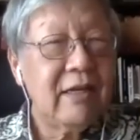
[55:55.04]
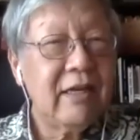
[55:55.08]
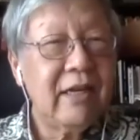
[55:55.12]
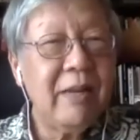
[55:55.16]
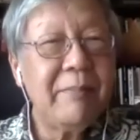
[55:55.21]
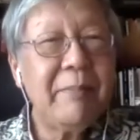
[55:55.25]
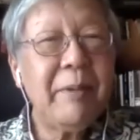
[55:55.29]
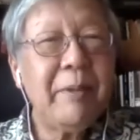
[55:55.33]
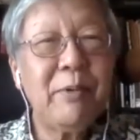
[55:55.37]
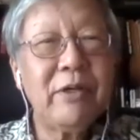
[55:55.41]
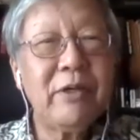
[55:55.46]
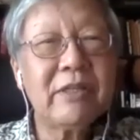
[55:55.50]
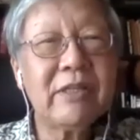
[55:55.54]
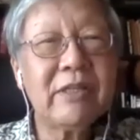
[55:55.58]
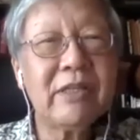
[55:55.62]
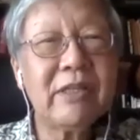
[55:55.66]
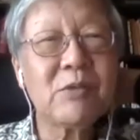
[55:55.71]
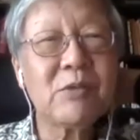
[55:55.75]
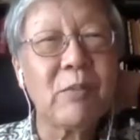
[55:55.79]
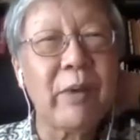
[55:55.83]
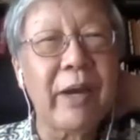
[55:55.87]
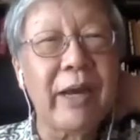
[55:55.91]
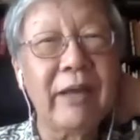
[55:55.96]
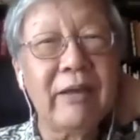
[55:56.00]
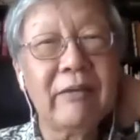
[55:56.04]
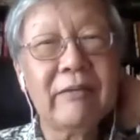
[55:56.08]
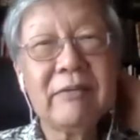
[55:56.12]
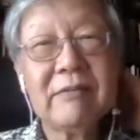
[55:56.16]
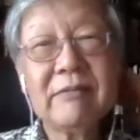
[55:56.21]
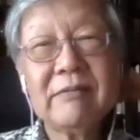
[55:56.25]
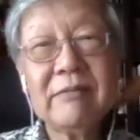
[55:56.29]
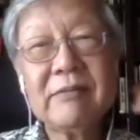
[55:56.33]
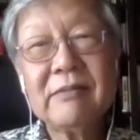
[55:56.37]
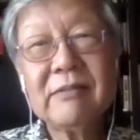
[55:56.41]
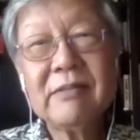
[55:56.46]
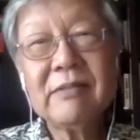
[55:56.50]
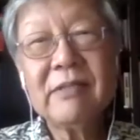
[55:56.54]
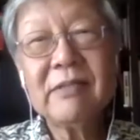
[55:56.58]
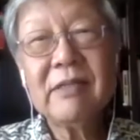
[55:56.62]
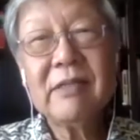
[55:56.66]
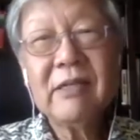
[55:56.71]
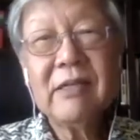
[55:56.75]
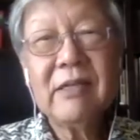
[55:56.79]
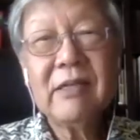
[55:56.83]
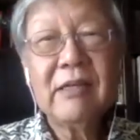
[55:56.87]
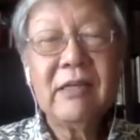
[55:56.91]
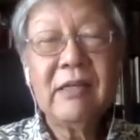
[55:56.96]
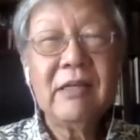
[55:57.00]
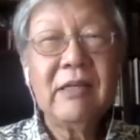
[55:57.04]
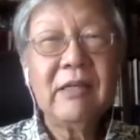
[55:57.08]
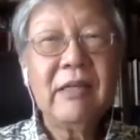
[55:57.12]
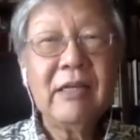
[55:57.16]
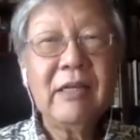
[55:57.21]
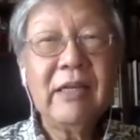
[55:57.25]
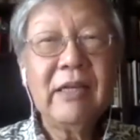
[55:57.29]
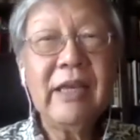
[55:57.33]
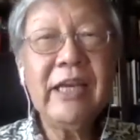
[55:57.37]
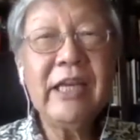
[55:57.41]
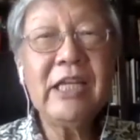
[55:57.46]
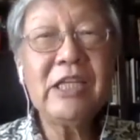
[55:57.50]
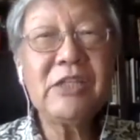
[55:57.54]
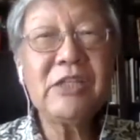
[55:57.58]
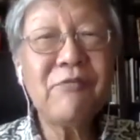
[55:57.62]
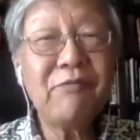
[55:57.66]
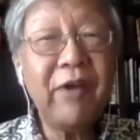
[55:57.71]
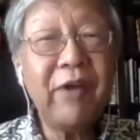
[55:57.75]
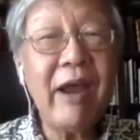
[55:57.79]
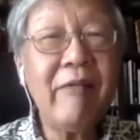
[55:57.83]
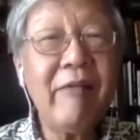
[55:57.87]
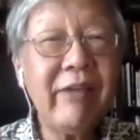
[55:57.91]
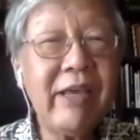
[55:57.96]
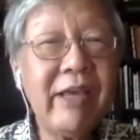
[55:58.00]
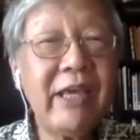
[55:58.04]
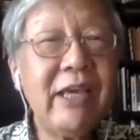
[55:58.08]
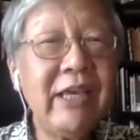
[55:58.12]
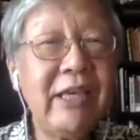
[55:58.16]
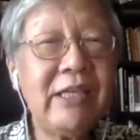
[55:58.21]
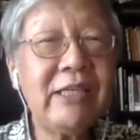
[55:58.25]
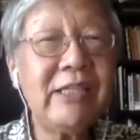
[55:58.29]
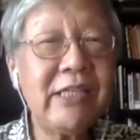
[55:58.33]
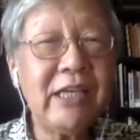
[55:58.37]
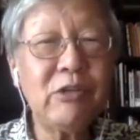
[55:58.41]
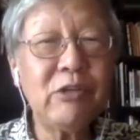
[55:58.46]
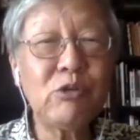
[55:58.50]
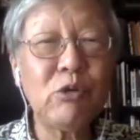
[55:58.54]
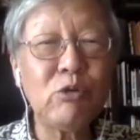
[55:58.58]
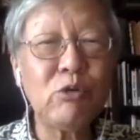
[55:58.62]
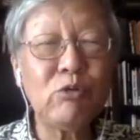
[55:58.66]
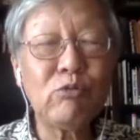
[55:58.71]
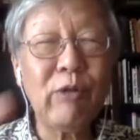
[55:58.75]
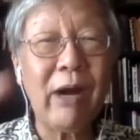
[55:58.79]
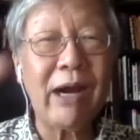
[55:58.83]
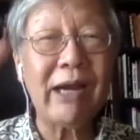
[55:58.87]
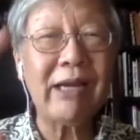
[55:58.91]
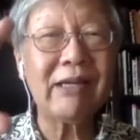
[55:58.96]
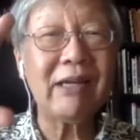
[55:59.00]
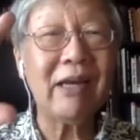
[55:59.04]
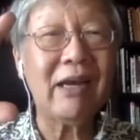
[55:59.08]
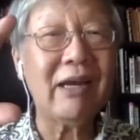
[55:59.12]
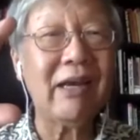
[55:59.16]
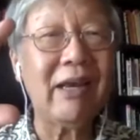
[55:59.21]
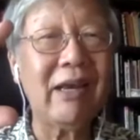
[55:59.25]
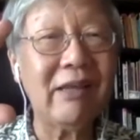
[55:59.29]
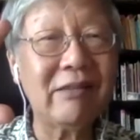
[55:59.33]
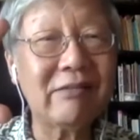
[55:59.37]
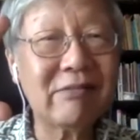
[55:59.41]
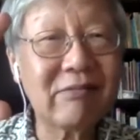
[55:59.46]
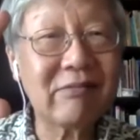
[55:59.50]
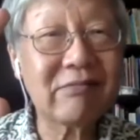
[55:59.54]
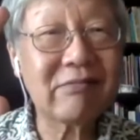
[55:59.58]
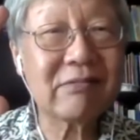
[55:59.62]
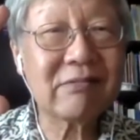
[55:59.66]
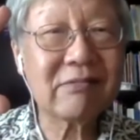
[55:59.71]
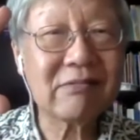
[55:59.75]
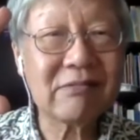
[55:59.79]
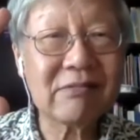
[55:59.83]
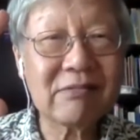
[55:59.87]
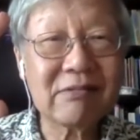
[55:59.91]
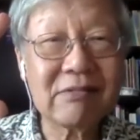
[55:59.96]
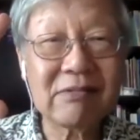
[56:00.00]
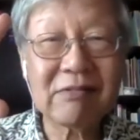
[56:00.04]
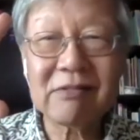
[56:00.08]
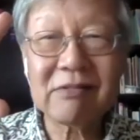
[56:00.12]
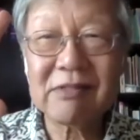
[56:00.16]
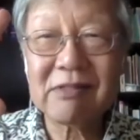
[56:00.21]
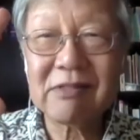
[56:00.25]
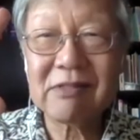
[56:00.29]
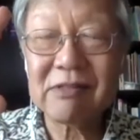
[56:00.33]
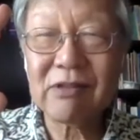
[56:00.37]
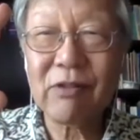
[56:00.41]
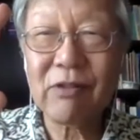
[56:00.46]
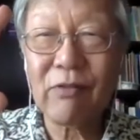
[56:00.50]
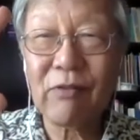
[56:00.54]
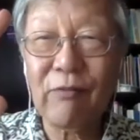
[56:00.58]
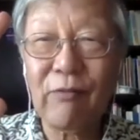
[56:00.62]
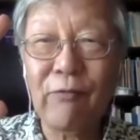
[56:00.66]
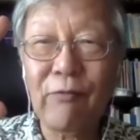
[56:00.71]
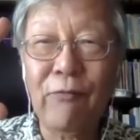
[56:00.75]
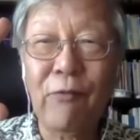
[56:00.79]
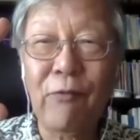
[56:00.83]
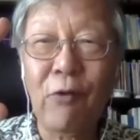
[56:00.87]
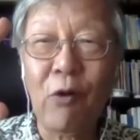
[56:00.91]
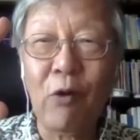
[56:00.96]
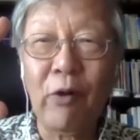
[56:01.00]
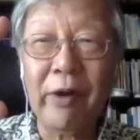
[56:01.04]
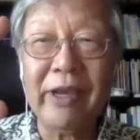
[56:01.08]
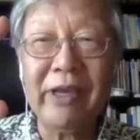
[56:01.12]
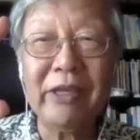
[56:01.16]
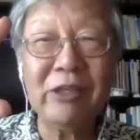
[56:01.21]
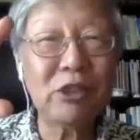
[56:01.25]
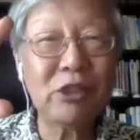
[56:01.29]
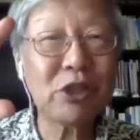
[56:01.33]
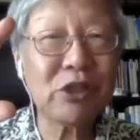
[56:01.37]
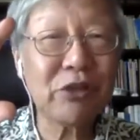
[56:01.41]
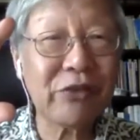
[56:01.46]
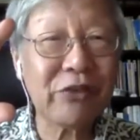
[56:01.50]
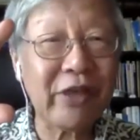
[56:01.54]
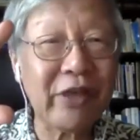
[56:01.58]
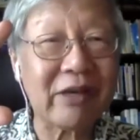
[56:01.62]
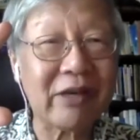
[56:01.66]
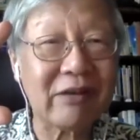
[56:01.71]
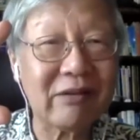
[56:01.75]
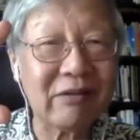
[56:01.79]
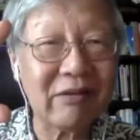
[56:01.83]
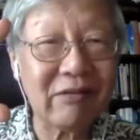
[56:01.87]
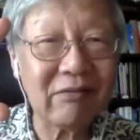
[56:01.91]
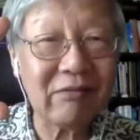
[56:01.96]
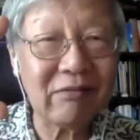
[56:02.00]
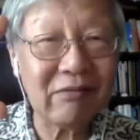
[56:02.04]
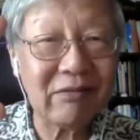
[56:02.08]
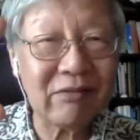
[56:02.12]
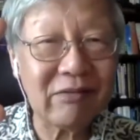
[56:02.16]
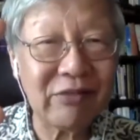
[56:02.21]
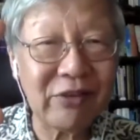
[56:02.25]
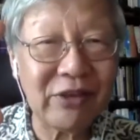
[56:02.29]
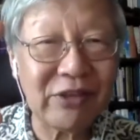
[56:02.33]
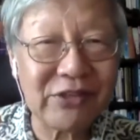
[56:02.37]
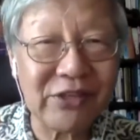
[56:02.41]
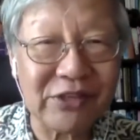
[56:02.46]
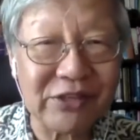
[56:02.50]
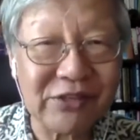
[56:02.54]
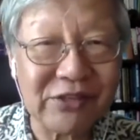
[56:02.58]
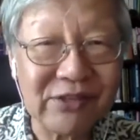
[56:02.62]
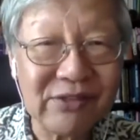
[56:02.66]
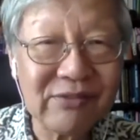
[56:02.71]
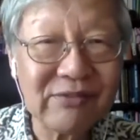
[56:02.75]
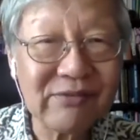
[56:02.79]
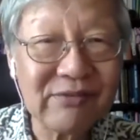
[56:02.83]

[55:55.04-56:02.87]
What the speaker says: me put it this way. It is very easy to write a 4-inch thick thesis,